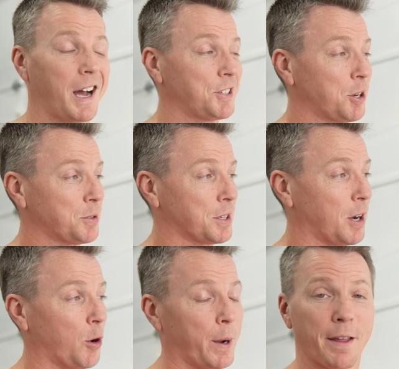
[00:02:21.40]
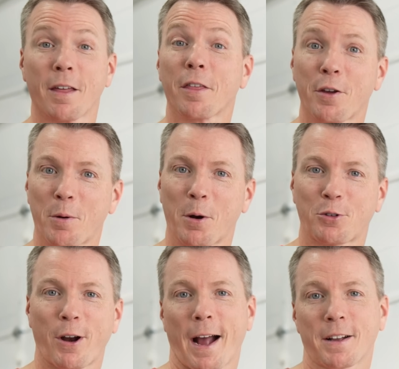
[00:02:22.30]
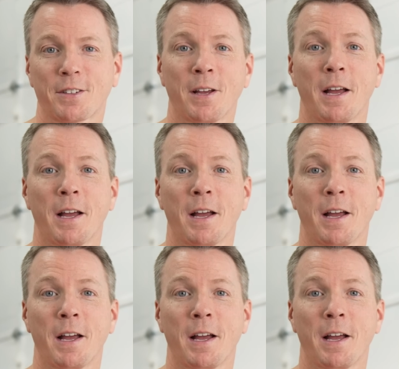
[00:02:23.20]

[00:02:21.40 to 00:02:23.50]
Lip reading: I chose to go with ThermoTrax.